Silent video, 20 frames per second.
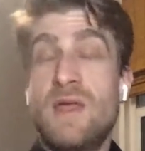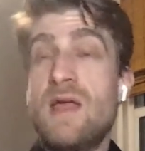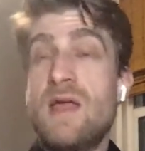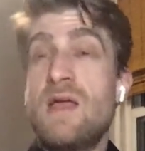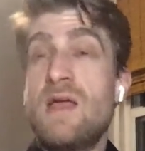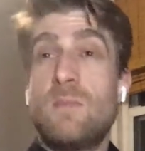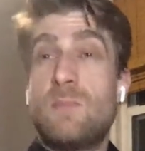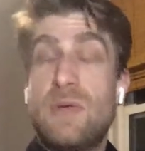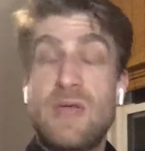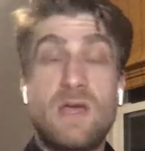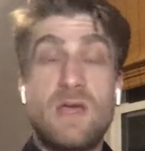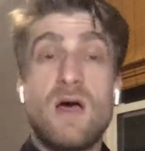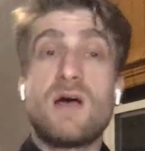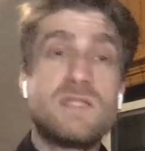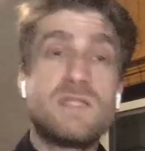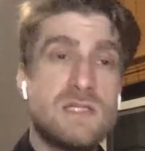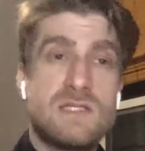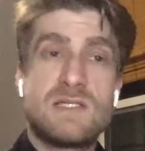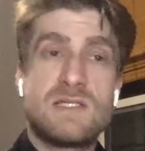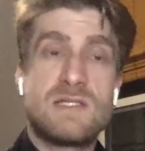
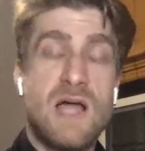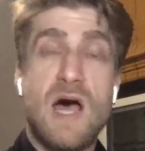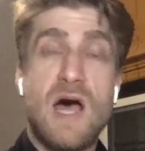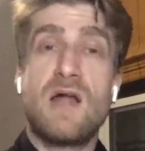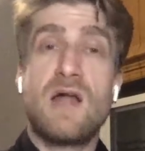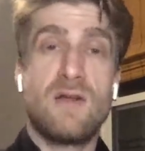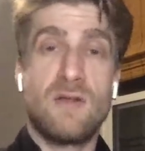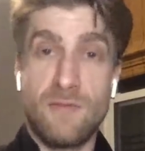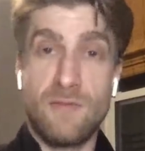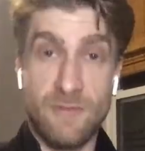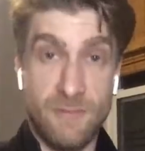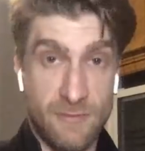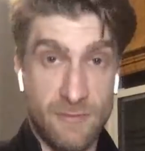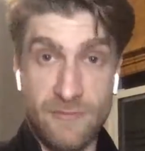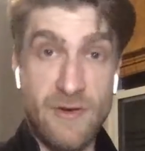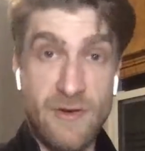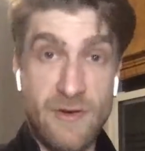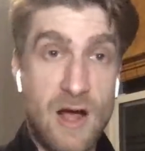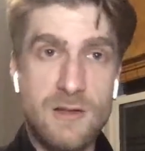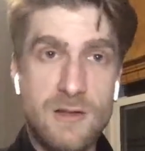because it's not
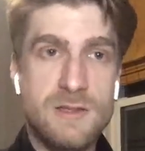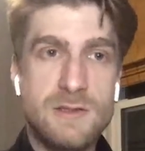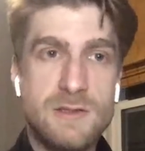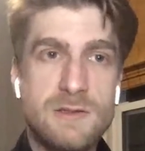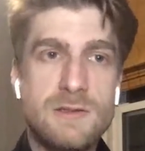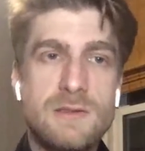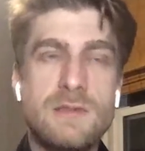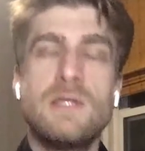volatile,